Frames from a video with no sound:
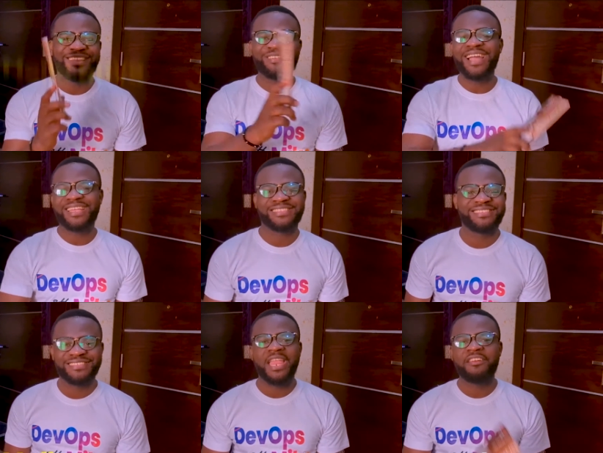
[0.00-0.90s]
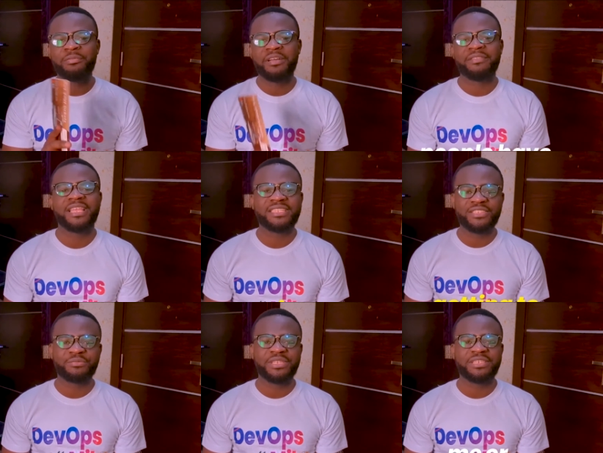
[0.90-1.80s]
Hello guys, a lot of people have been
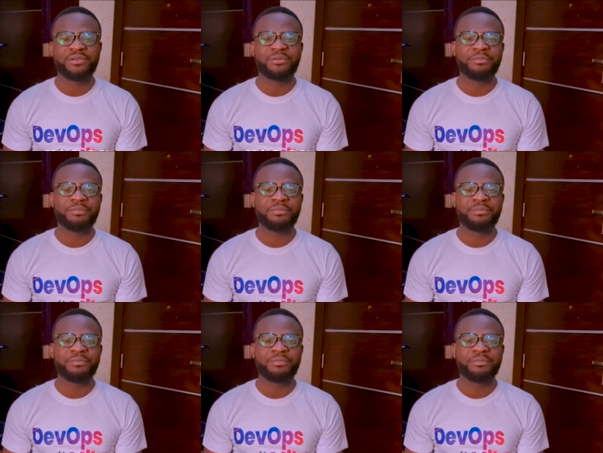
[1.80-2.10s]
getting to me or